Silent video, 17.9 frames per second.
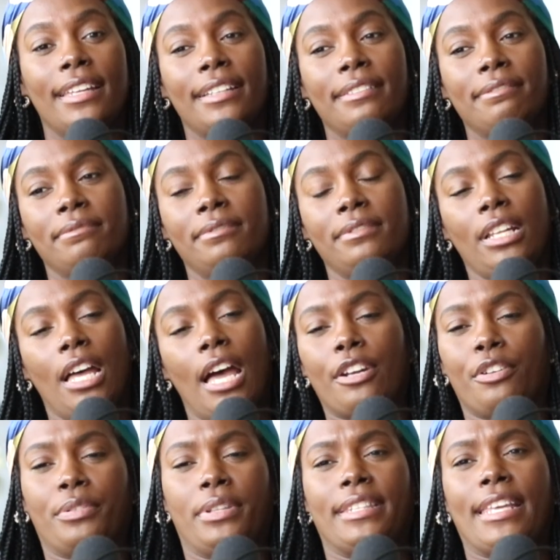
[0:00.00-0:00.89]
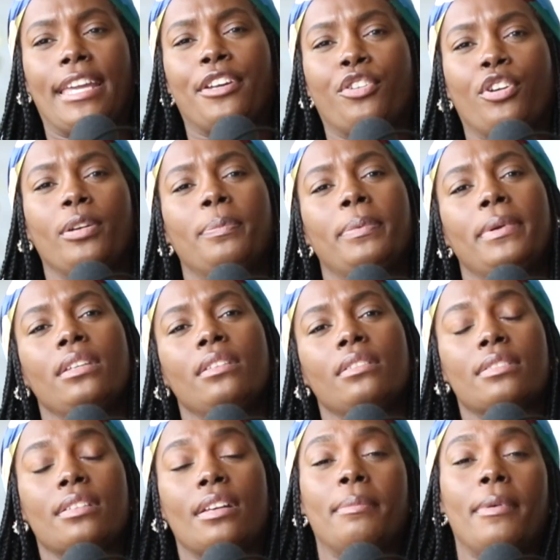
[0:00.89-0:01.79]
No, I don't think they're creepy.
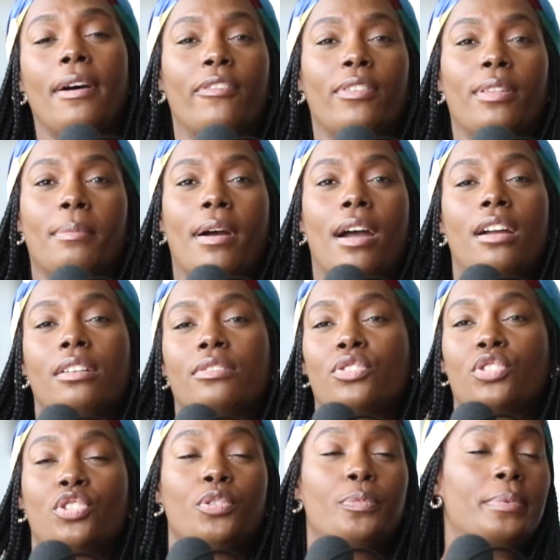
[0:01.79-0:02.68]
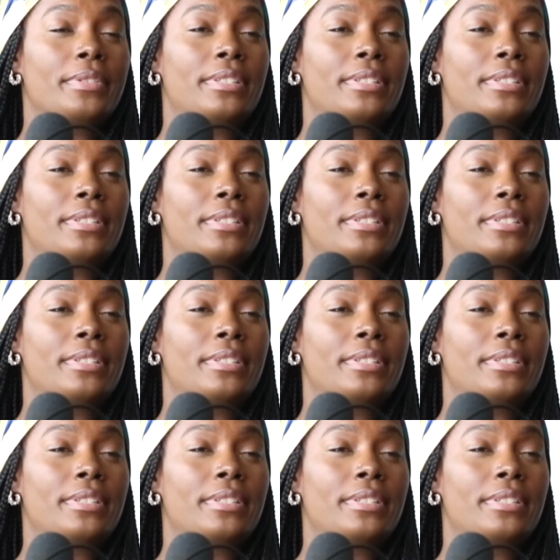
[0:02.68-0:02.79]
Some of them are super